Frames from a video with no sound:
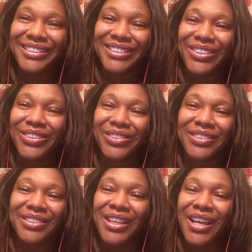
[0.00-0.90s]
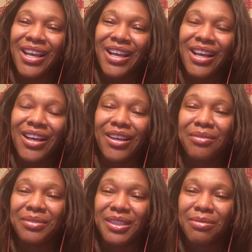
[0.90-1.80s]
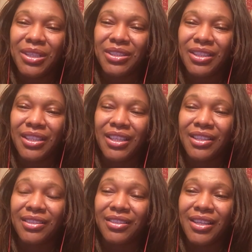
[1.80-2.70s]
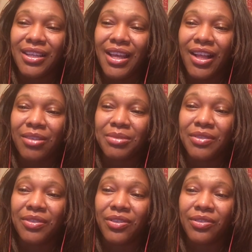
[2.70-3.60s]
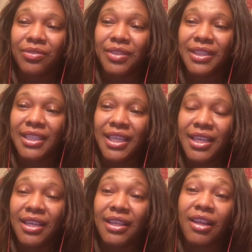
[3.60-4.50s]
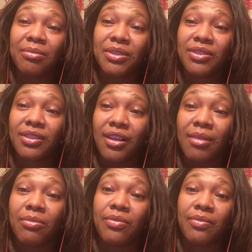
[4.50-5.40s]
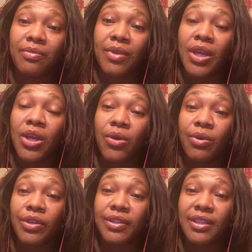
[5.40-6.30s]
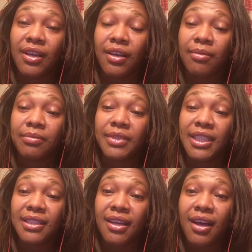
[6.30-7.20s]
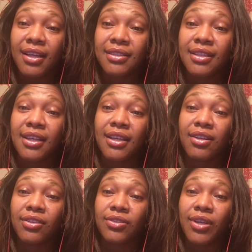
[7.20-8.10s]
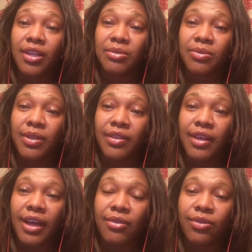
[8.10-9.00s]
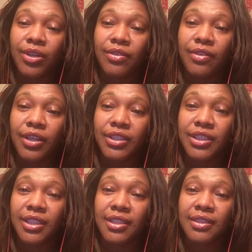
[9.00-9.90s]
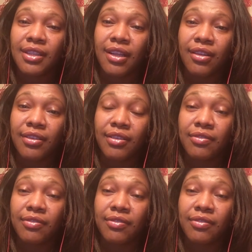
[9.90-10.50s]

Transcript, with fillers: so it's um, especially it, it helps if you're fatigued. It helps um, with um, detoxing. It also helps with thyroid functions, health, if,